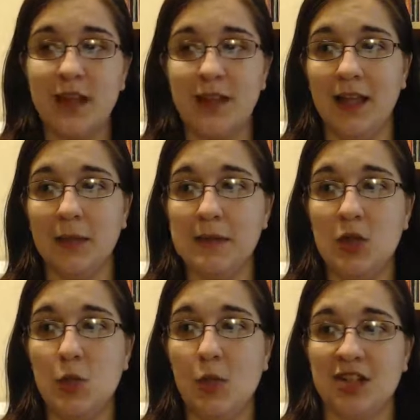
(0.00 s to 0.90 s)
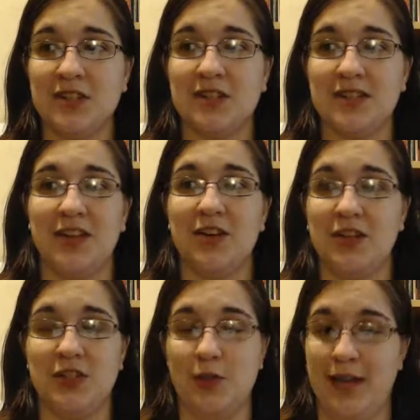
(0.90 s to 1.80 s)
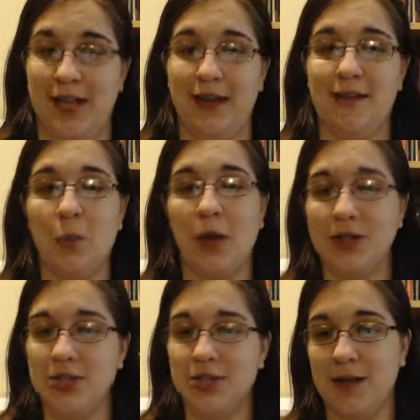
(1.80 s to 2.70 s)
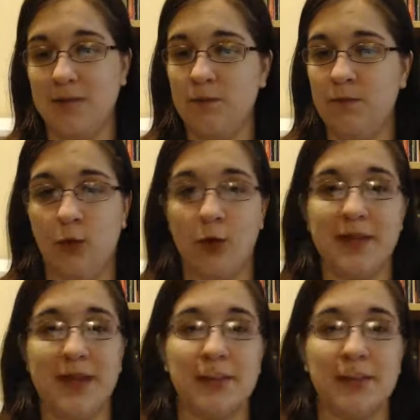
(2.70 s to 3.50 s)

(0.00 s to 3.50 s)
Like maybe you watch this later because you can't watch at 4 p.m.